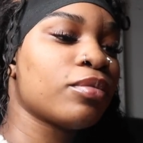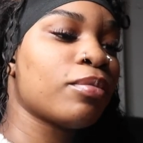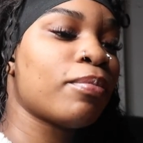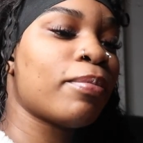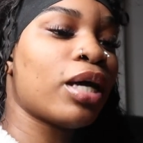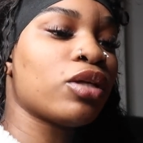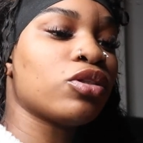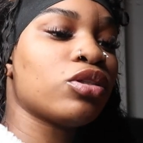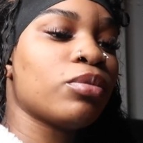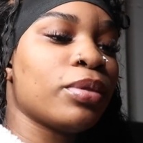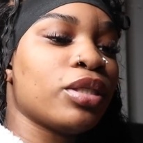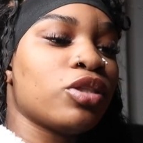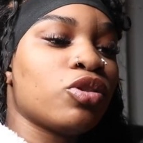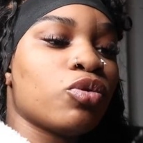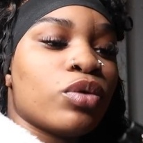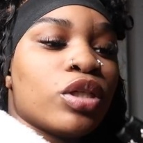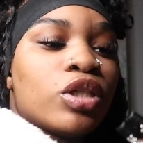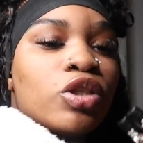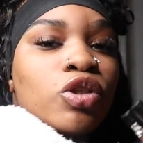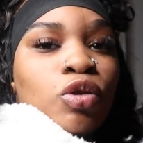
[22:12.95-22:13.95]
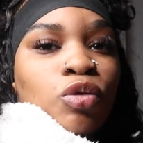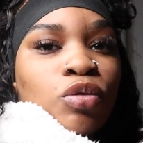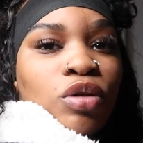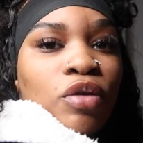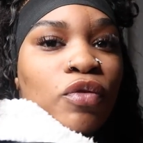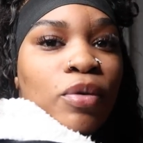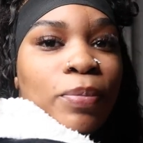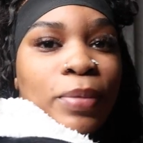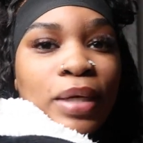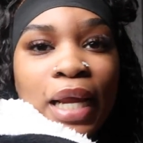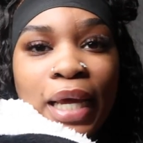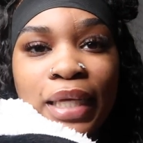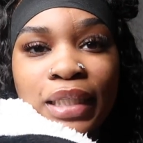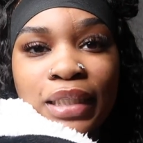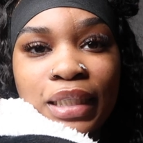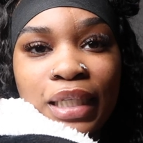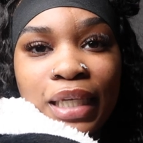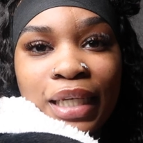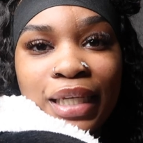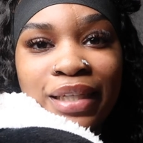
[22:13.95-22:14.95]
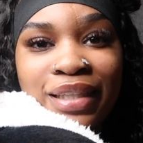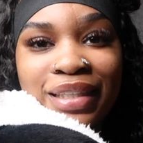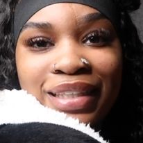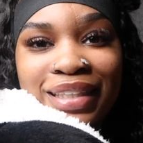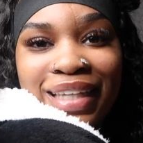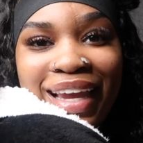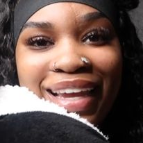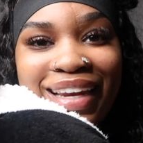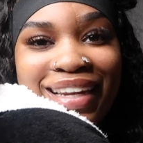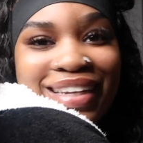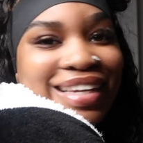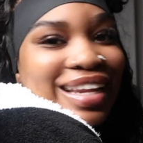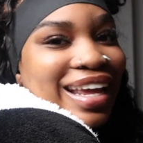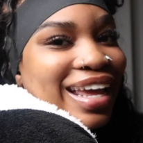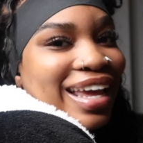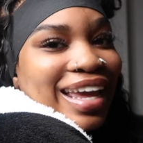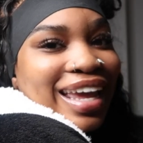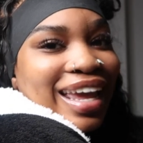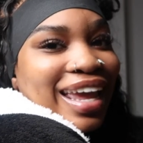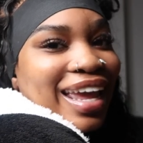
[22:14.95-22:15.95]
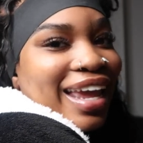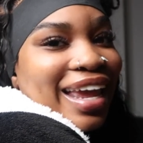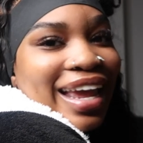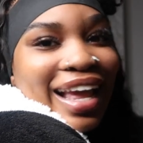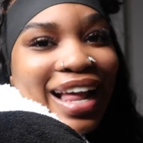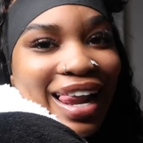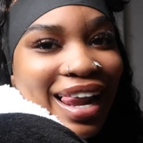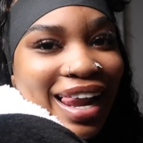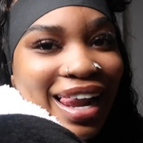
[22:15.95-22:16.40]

About to be 22 November 19th. Say the date.